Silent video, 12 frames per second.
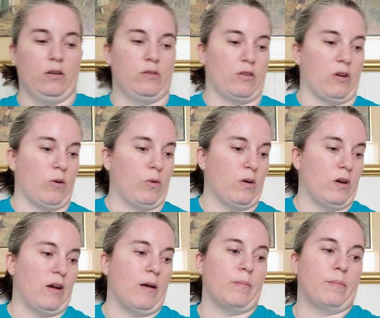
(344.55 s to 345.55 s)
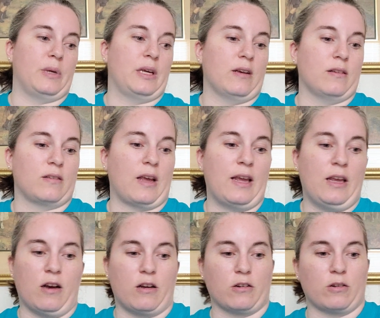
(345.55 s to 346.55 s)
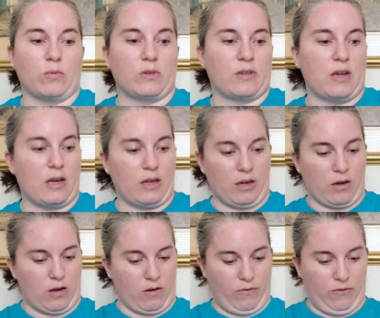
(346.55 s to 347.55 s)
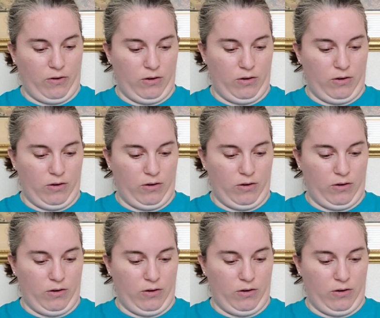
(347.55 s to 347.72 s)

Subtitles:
So because 800 was not enough,